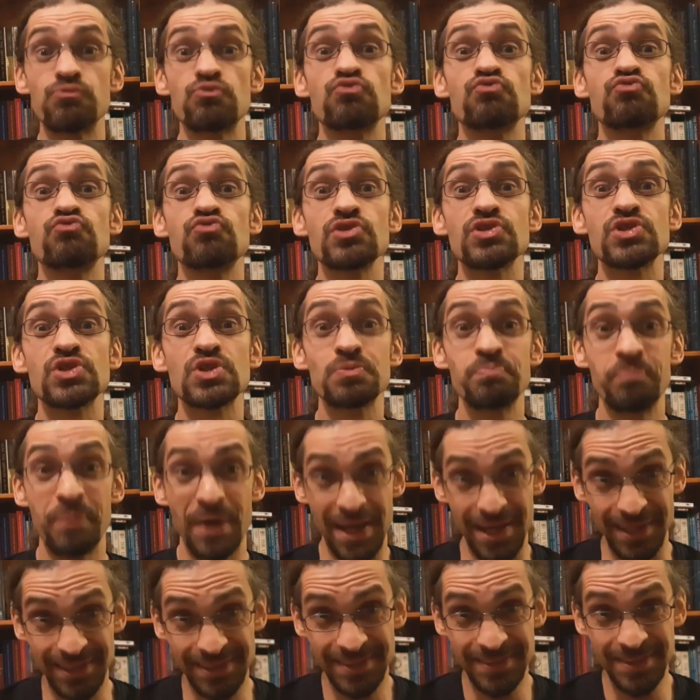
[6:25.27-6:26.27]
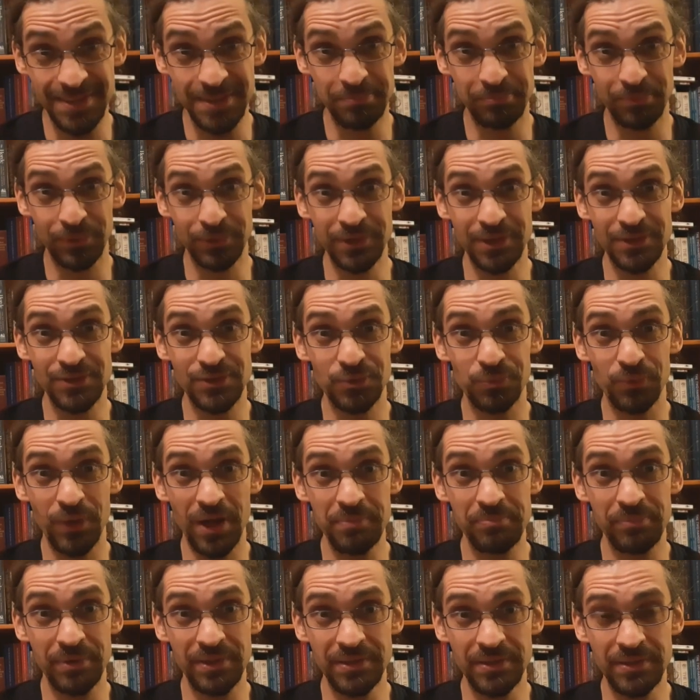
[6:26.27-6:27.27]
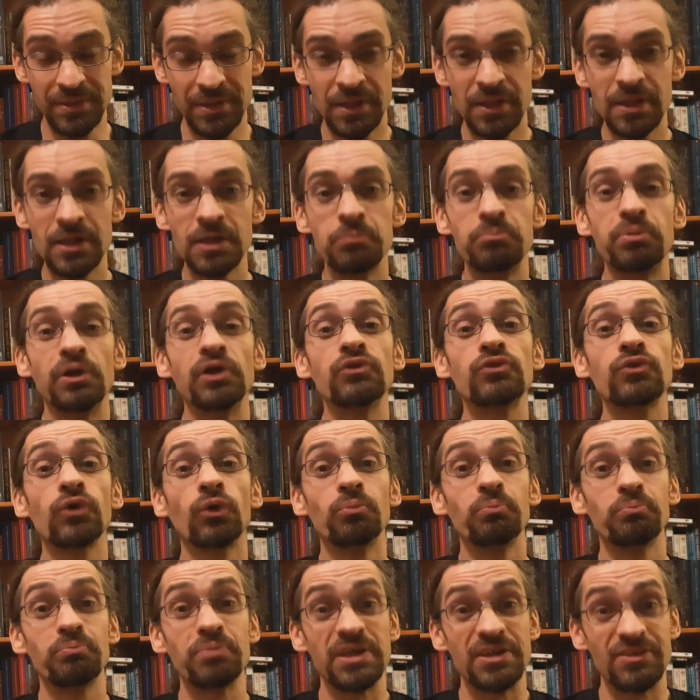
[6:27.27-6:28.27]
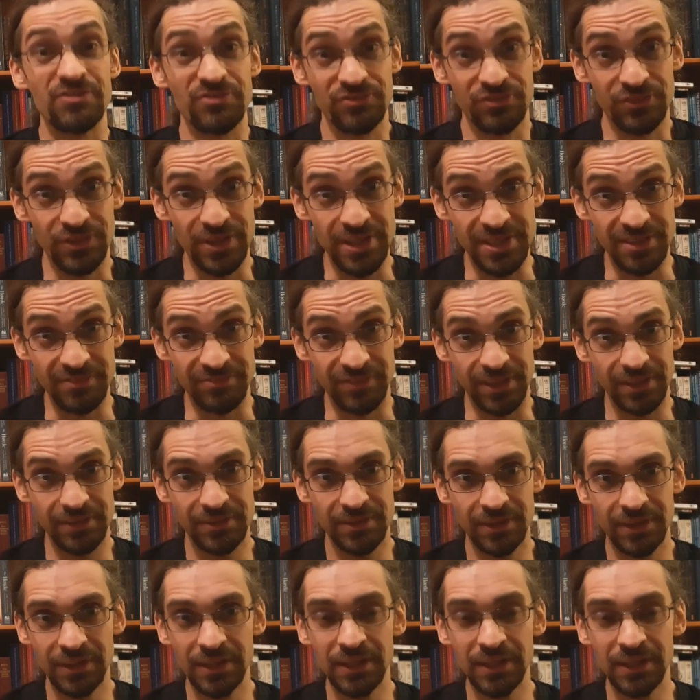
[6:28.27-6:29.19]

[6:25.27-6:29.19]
respect the opponent's weapon, but don't be afraid of it.